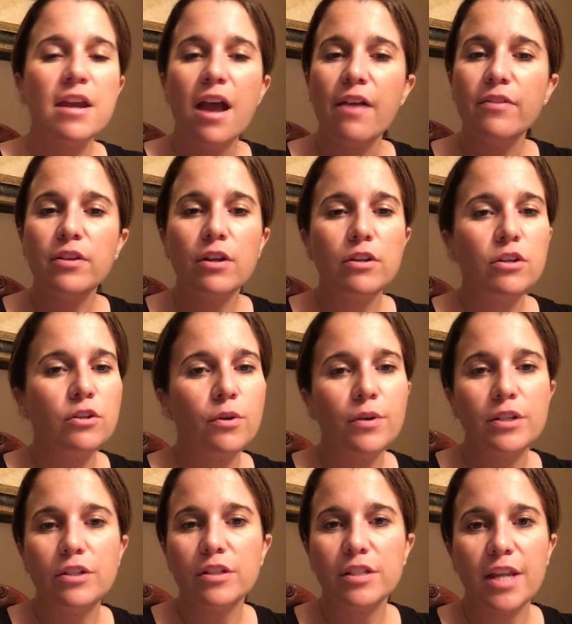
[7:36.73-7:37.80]
And then,
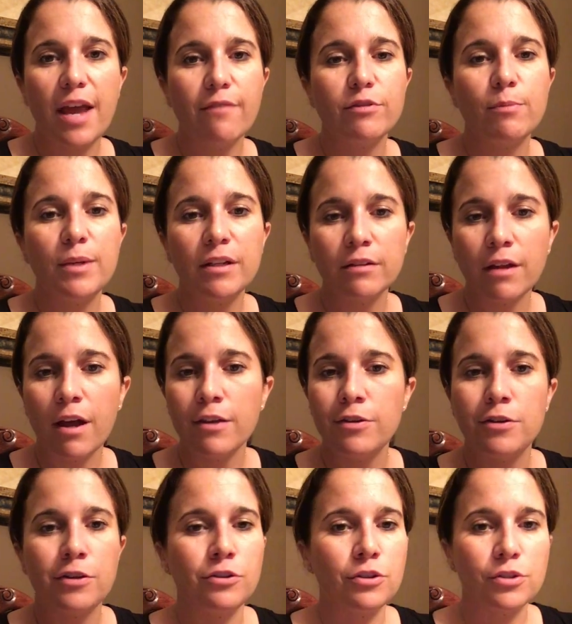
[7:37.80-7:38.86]
it doesn't have to be a lot. You
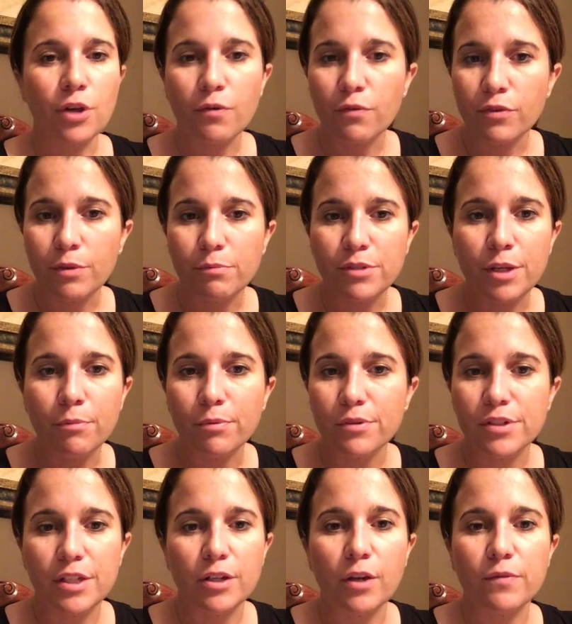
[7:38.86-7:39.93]
can just offer them
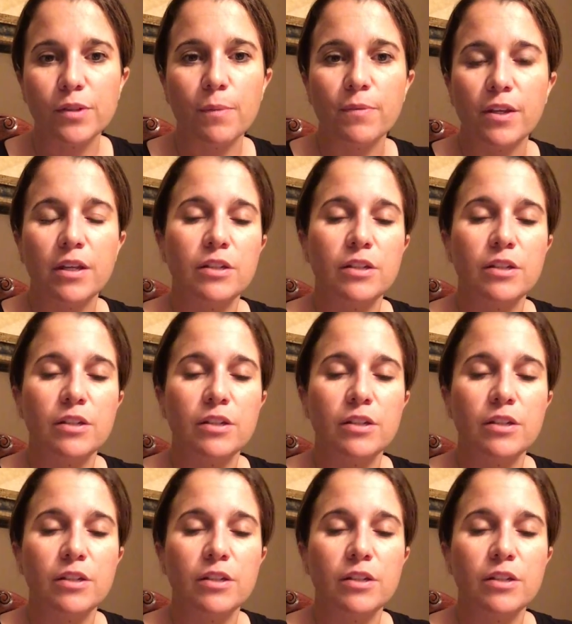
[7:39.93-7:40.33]
10% off something.